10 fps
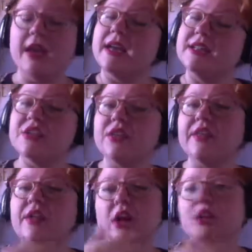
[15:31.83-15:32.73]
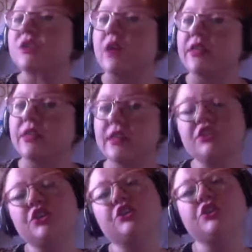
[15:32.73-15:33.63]
And so then there are also other things
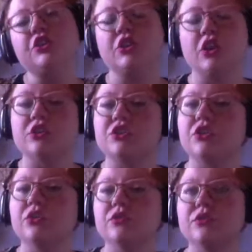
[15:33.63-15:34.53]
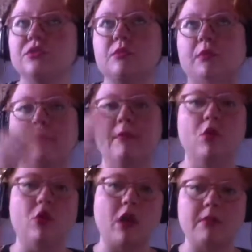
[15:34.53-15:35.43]
you can do. You can also use
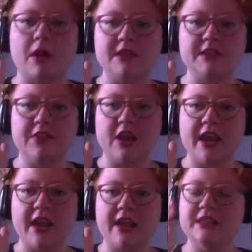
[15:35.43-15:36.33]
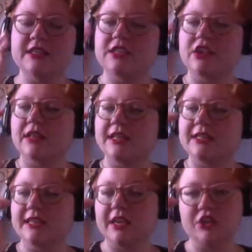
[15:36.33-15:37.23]
more parts of your hand. So
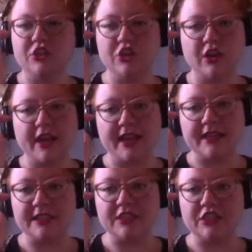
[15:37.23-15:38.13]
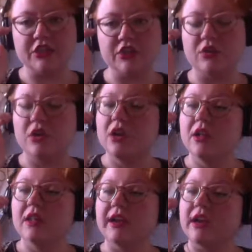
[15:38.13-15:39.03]
let's say you turn your hand into
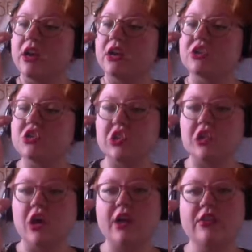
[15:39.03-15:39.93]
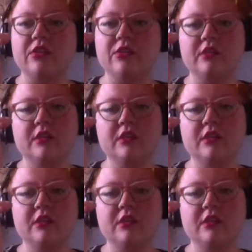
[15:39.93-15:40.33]
like a sloth.